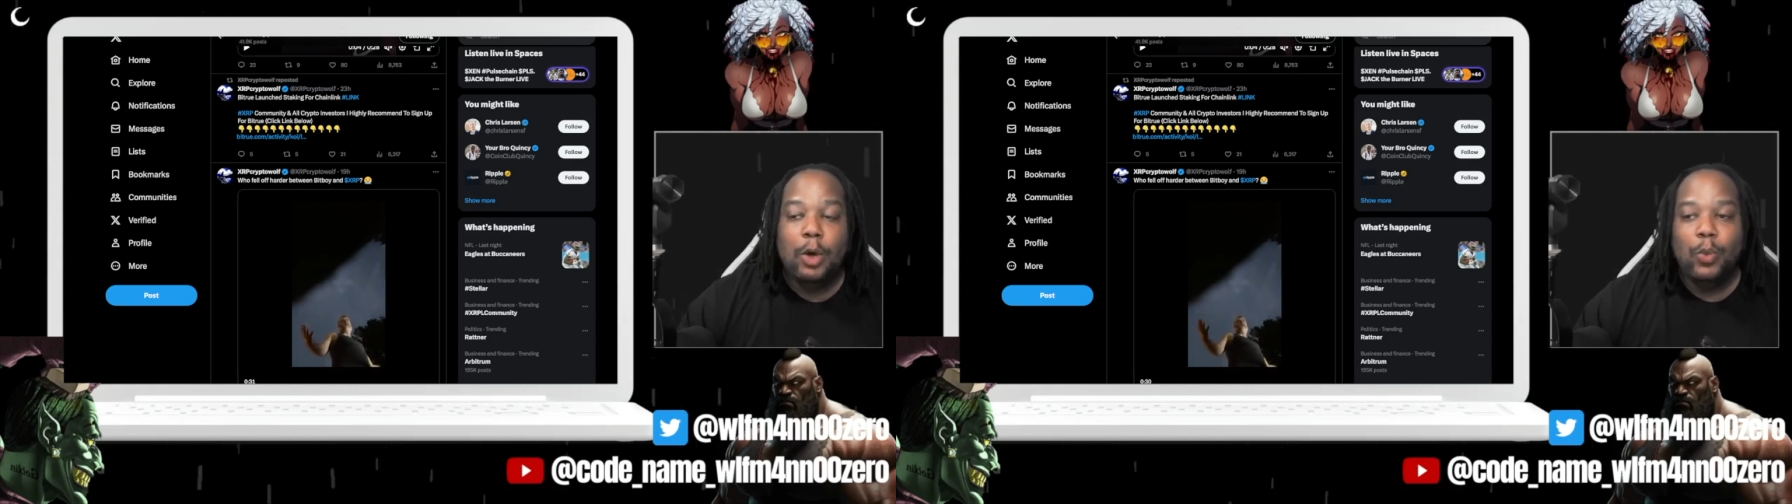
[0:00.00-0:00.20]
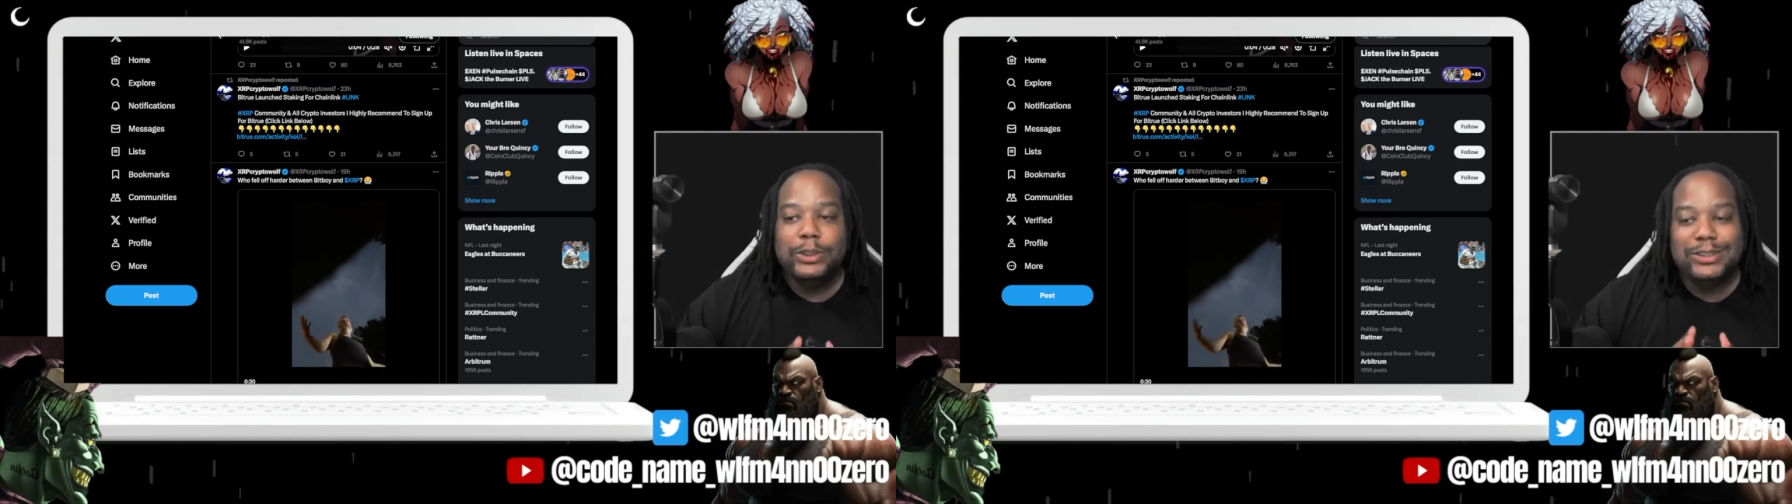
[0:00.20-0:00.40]

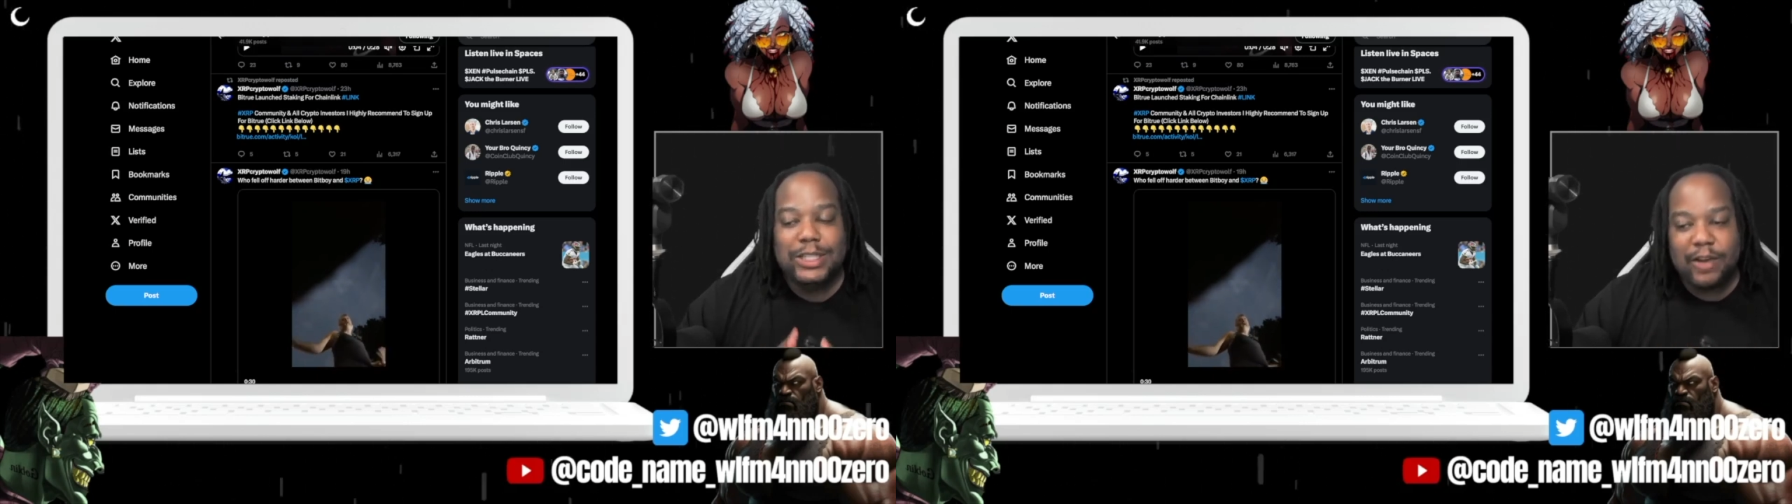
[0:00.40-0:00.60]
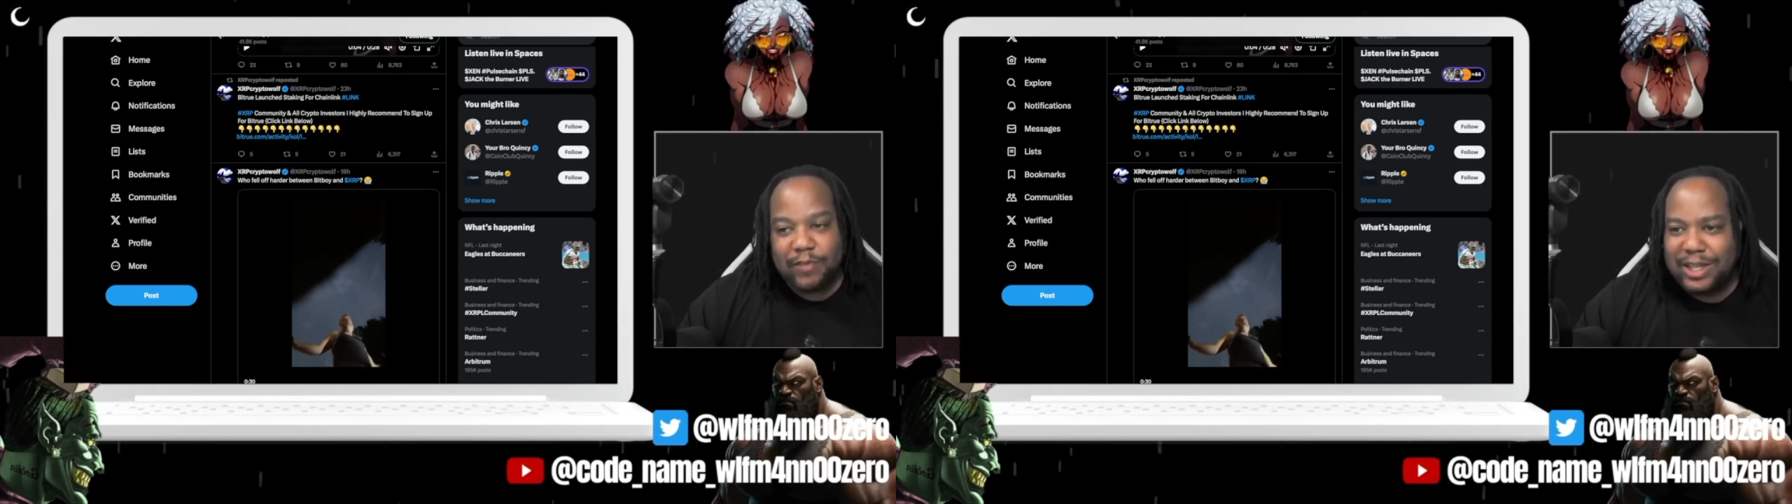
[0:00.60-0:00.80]
which
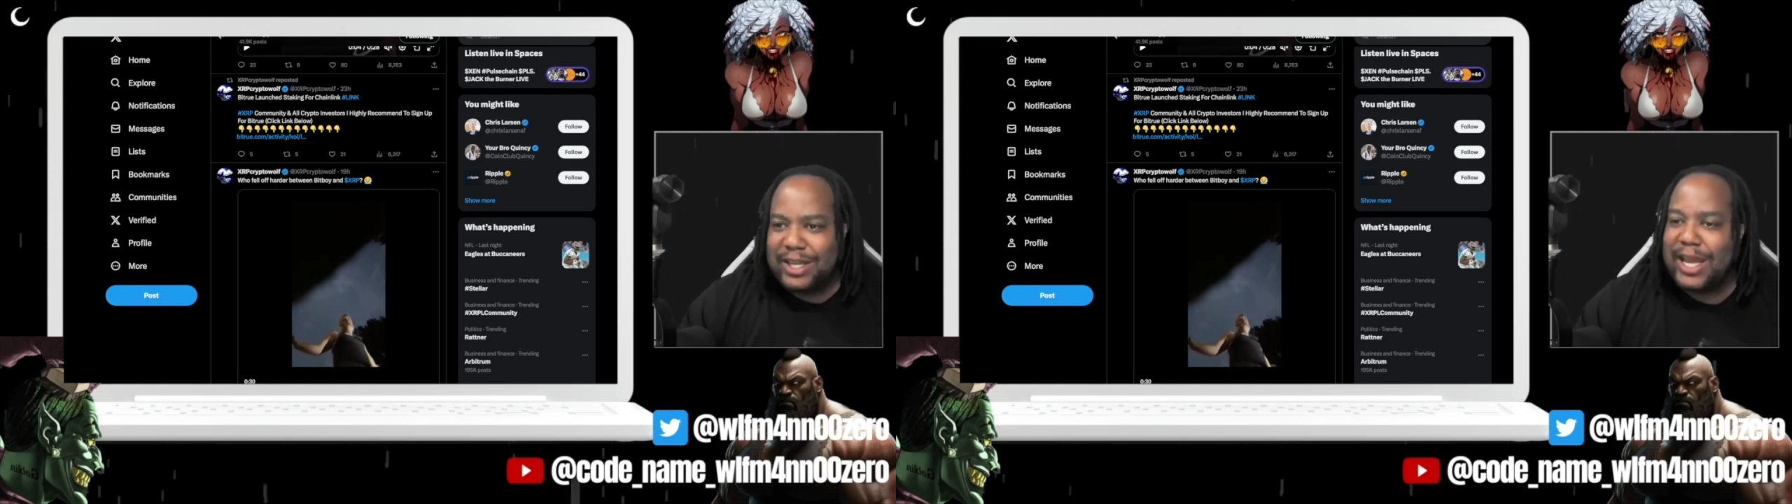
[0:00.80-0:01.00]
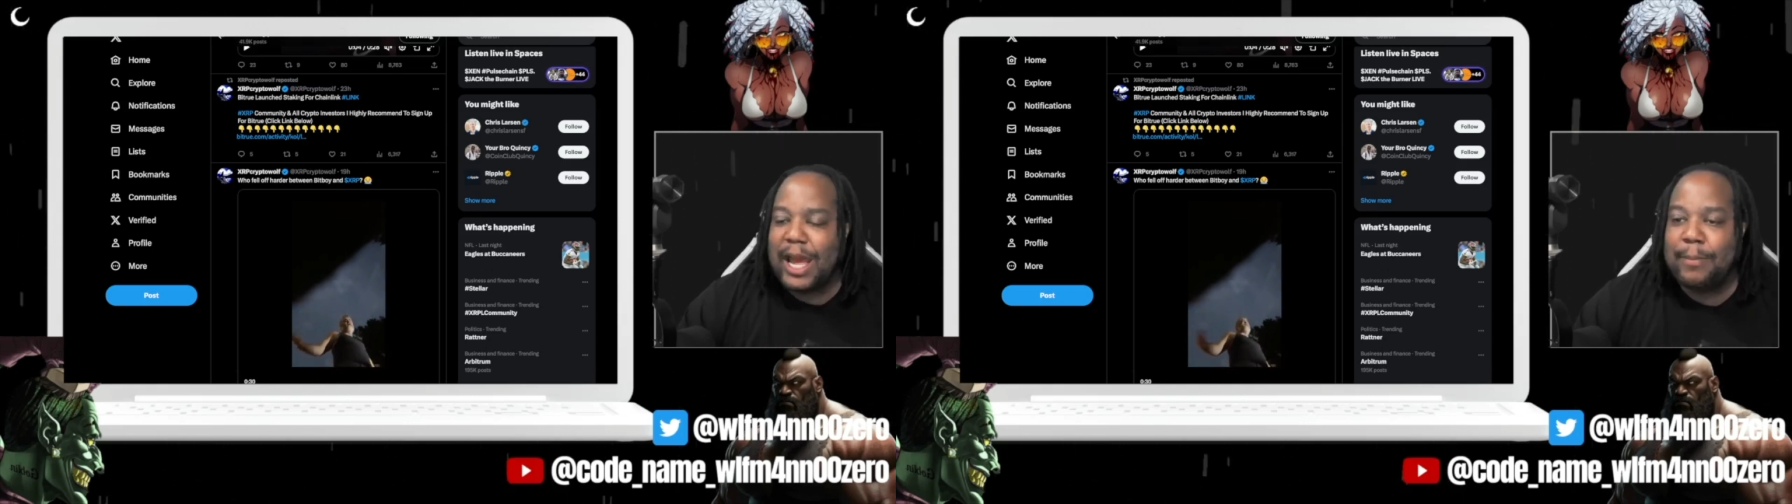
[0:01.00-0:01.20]
definitely
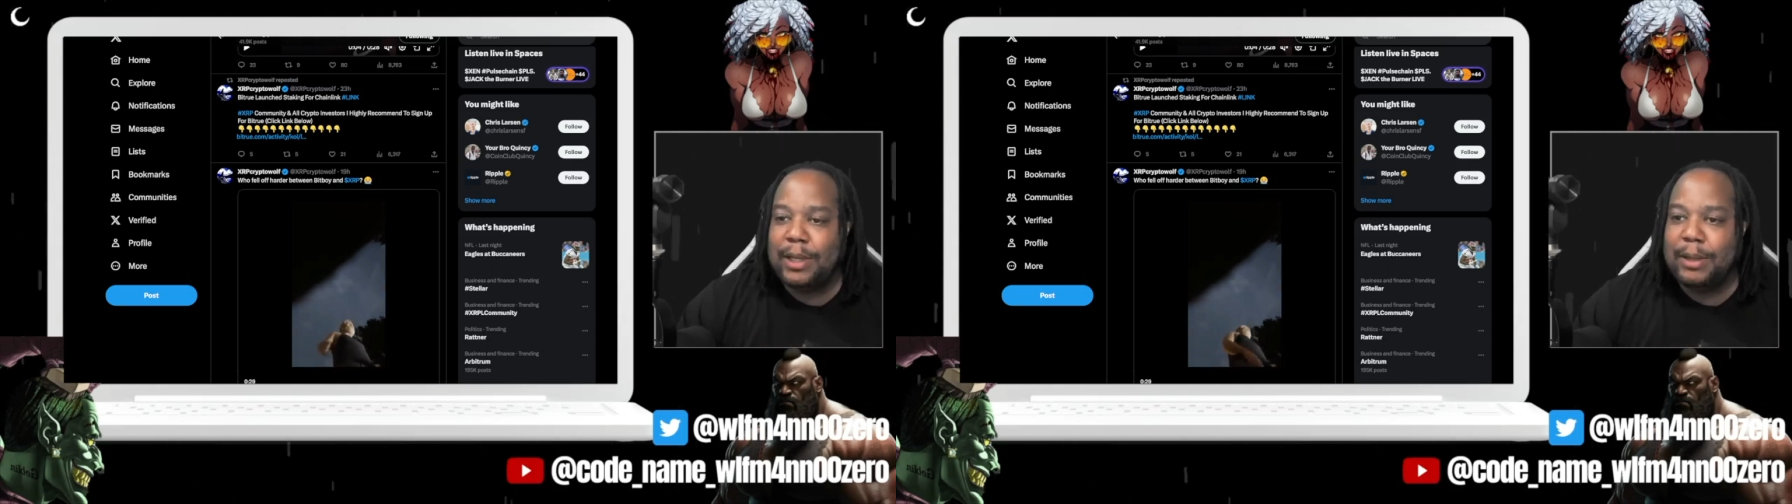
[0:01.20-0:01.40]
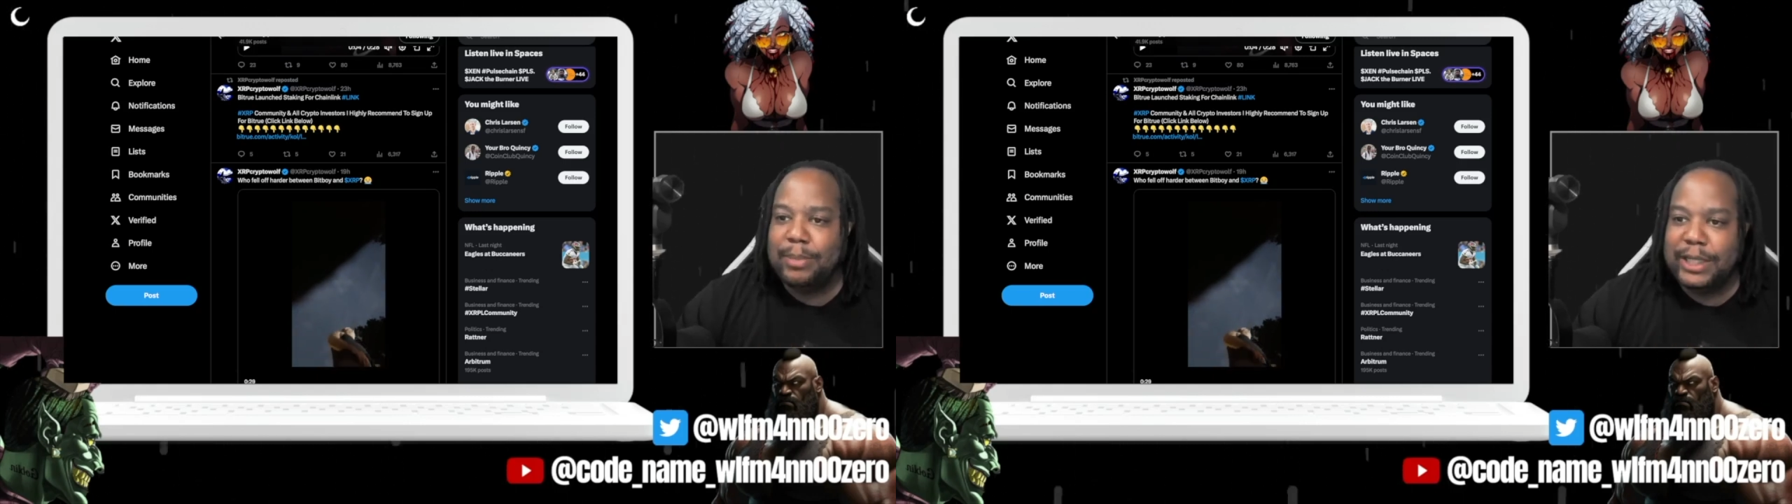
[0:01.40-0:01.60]
can happen
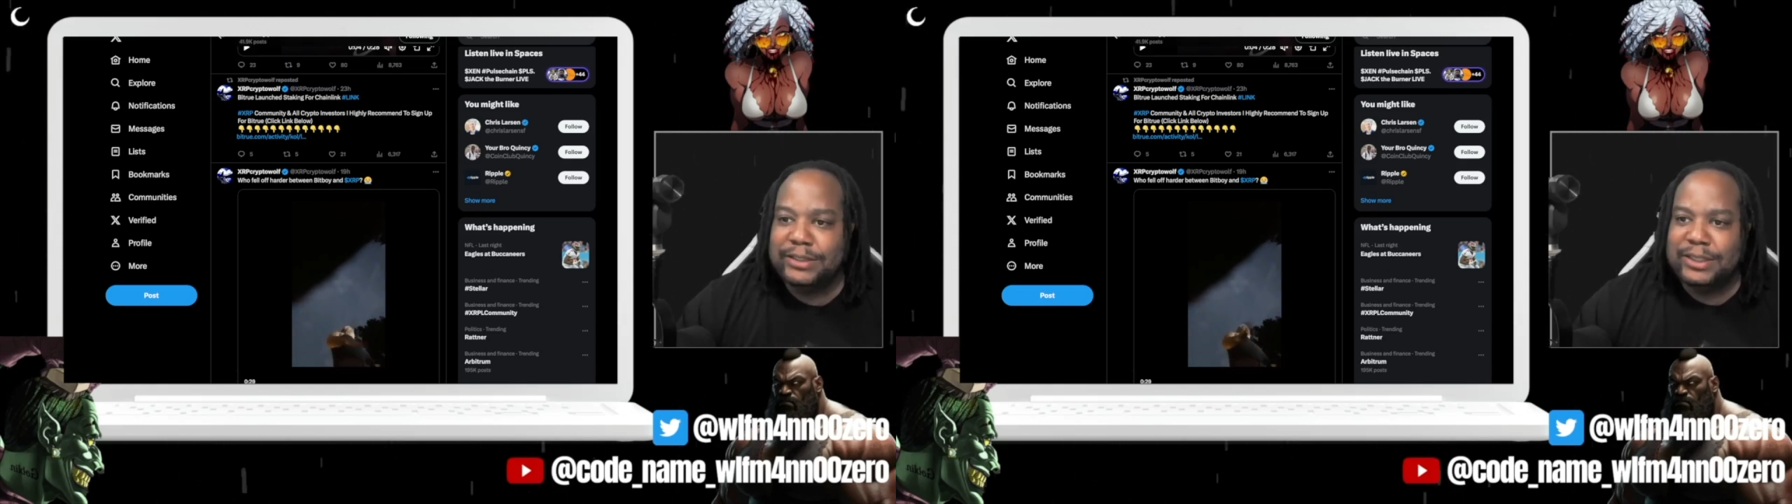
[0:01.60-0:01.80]
in business.